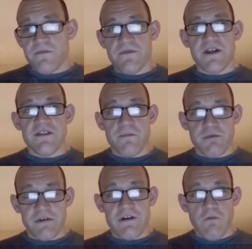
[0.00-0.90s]
than the
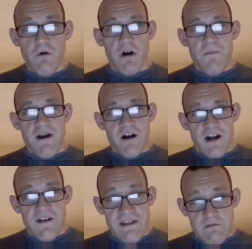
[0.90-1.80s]
pre-war
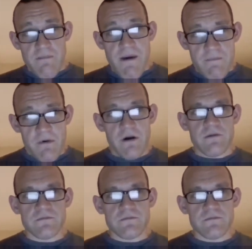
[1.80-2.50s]
America they remember.